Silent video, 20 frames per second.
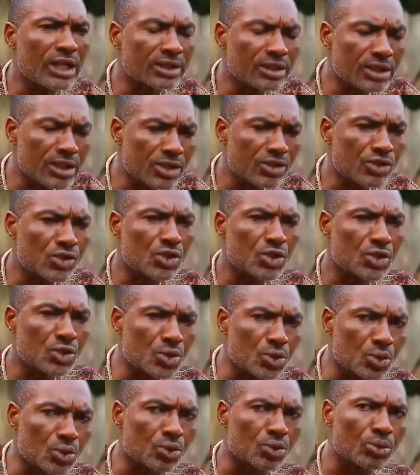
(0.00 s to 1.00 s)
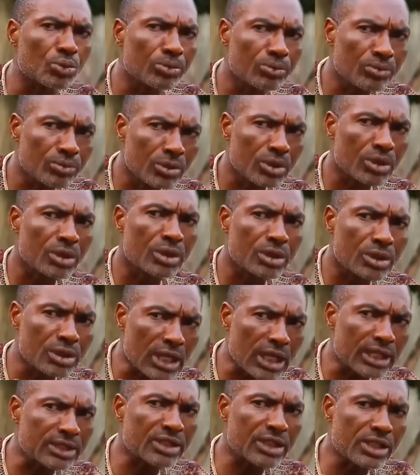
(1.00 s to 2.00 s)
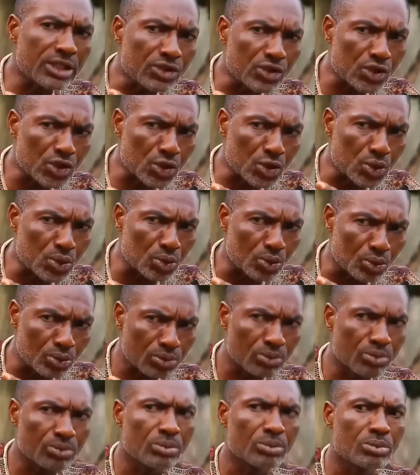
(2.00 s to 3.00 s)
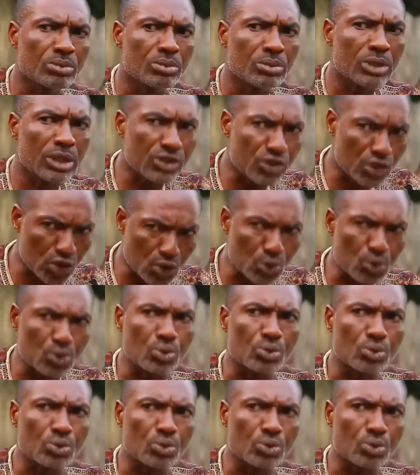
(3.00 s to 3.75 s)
That is true. That is true. It's